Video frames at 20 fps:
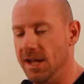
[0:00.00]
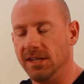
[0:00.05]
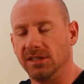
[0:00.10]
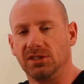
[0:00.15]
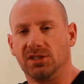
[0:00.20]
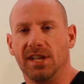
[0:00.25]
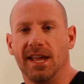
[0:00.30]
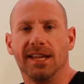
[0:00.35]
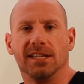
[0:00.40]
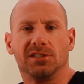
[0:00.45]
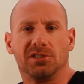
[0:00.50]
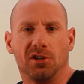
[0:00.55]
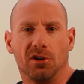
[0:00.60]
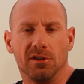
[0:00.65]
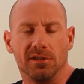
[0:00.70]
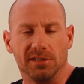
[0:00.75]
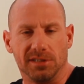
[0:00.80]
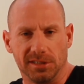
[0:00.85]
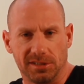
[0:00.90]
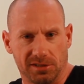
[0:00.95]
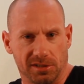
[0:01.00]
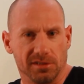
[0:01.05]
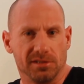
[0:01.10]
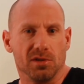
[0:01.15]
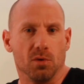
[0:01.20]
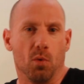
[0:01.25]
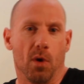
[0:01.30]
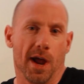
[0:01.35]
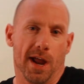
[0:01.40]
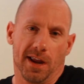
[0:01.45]
stay a certain distance
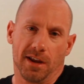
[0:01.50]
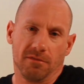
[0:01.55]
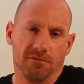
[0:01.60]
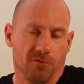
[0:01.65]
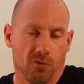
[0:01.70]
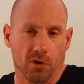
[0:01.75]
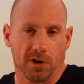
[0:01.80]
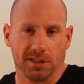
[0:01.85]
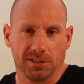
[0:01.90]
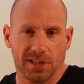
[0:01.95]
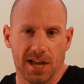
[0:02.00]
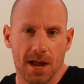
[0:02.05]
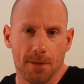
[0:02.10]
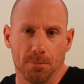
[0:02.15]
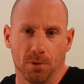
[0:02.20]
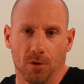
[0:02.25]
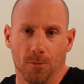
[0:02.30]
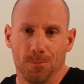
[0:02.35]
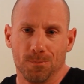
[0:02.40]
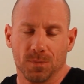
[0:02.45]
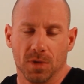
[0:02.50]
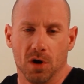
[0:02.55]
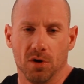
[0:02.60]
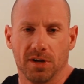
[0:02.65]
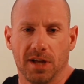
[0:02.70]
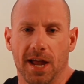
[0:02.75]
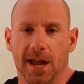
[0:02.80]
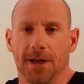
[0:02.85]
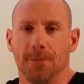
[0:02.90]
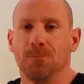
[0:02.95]
away, for example,
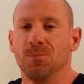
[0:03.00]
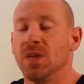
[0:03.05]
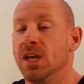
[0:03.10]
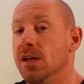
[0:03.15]
okay?